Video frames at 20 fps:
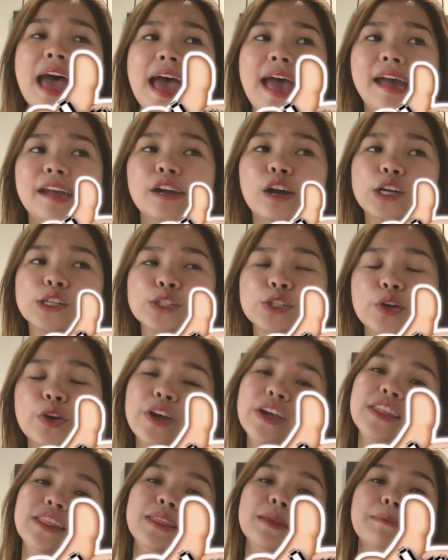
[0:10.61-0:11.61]
and also
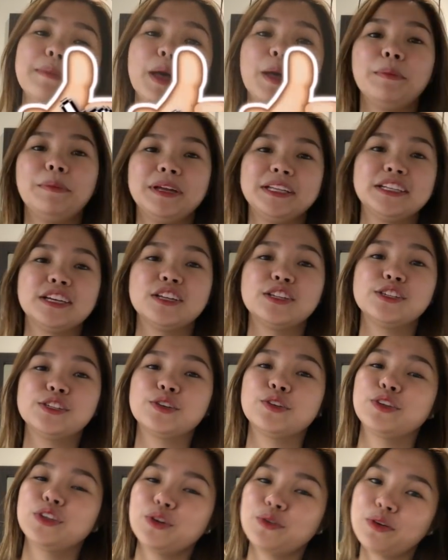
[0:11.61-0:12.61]
hit the bell button
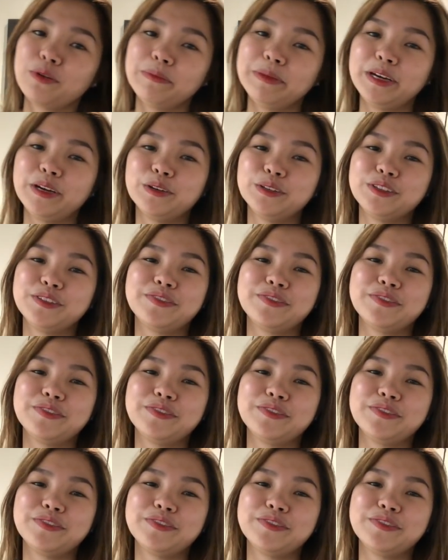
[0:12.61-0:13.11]
so you will be